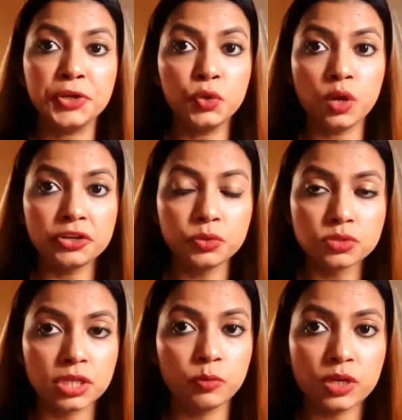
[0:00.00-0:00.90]
and you are
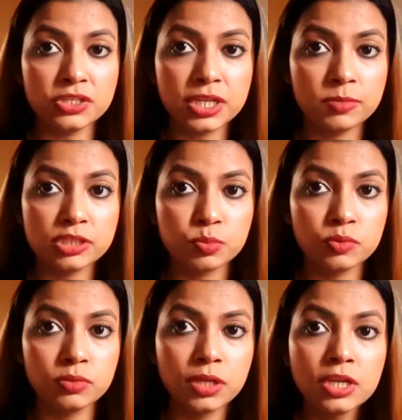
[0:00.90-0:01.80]
using 1
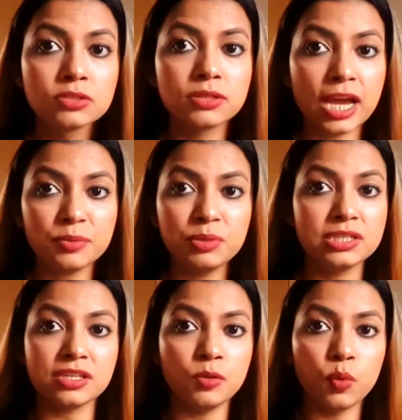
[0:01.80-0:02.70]
tablespoon. So that
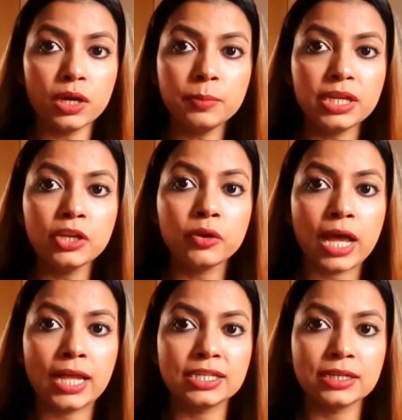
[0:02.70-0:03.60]
means in one meal you're
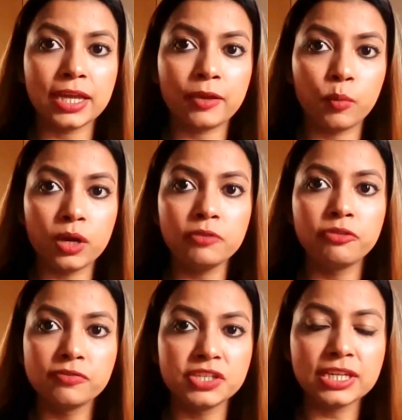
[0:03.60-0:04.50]
adding like
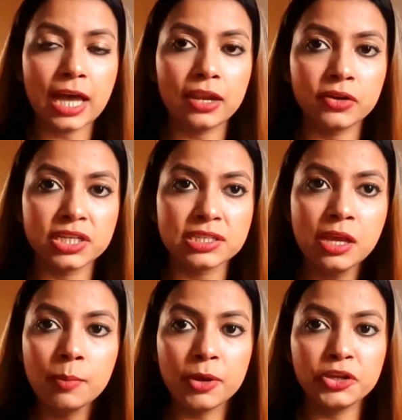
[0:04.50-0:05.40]
150 calories,
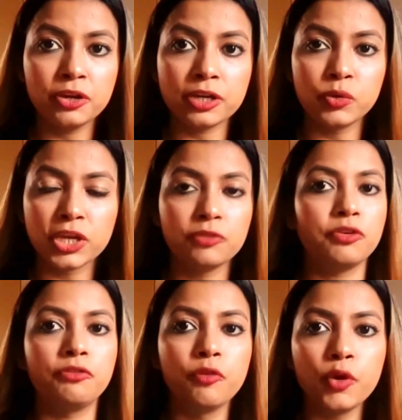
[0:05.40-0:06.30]
but you're cooking
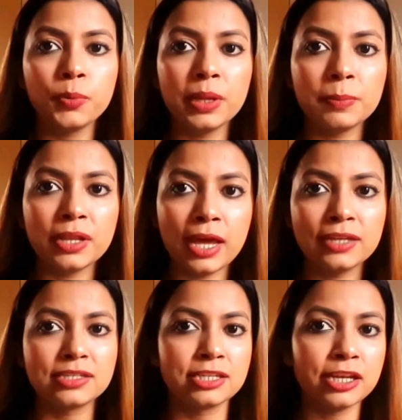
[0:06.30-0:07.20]
for 4 people
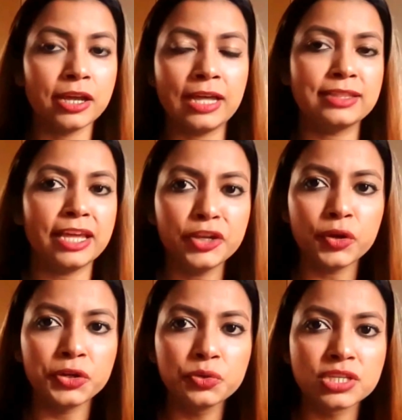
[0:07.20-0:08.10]
and then
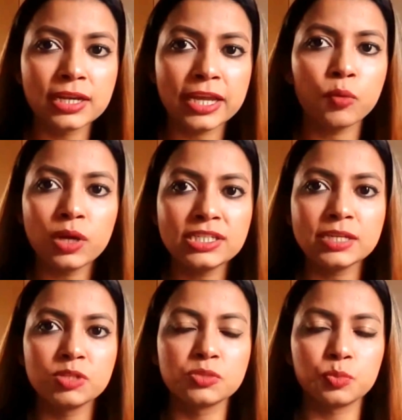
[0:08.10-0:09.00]
you're using like 1
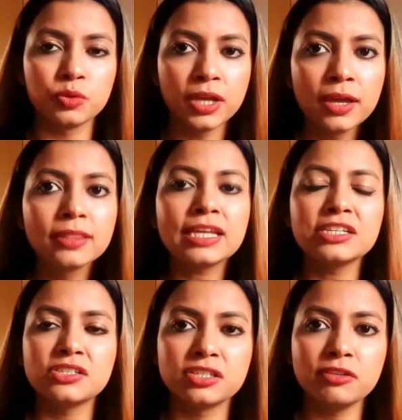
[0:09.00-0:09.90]
tablespoon, then
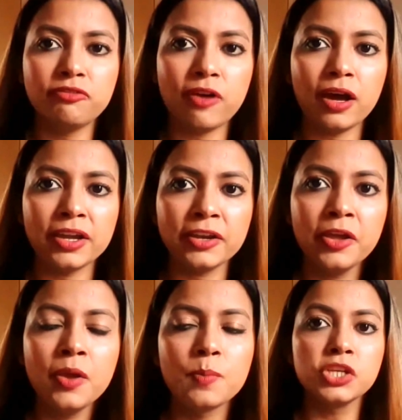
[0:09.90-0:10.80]
it's still fine.
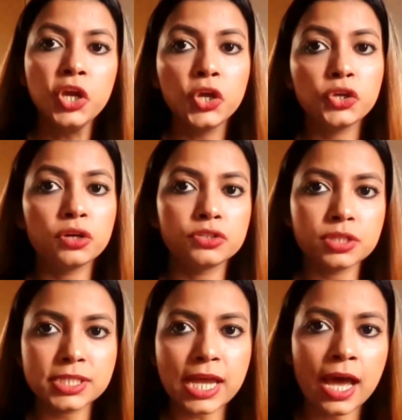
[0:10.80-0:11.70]
You're
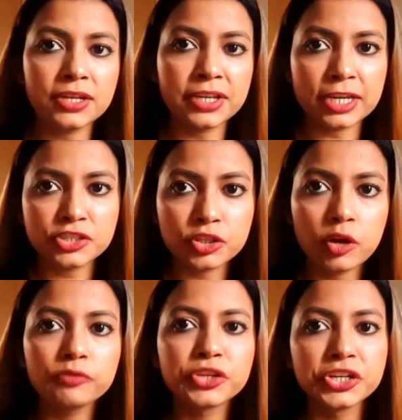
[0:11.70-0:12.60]
just adding extra
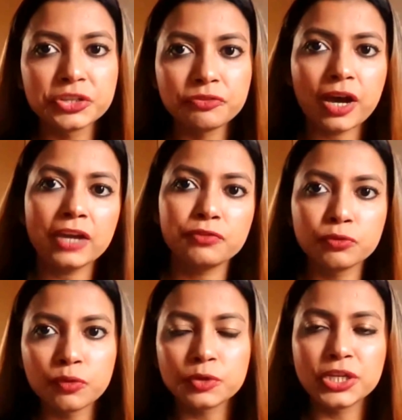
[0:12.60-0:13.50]
of 35
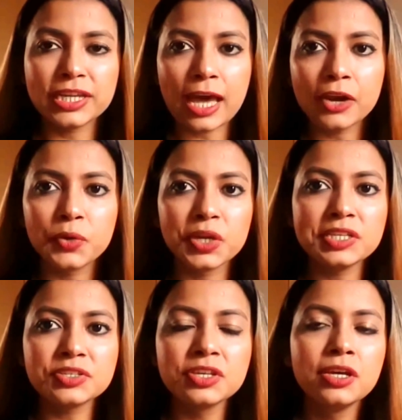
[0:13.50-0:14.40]
to 40
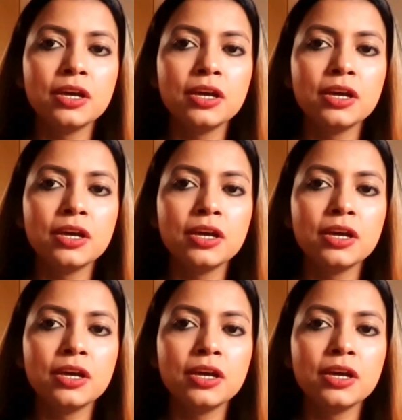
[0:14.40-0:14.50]
calories